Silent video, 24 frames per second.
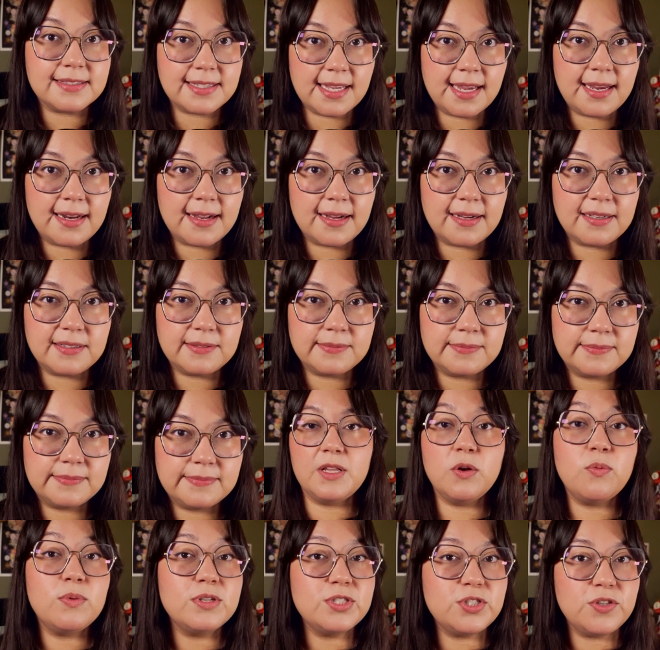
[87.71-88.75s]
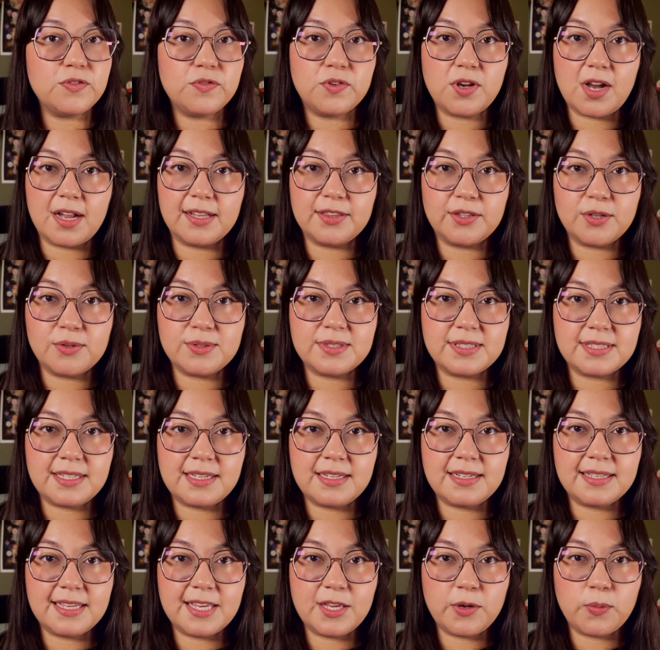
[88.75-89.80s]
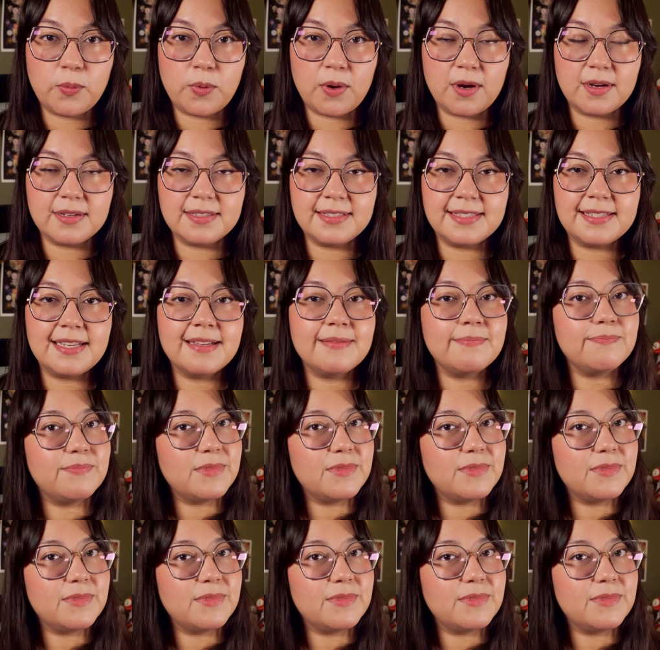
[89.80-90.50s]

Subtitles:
data. Now once you've got those seed keywords,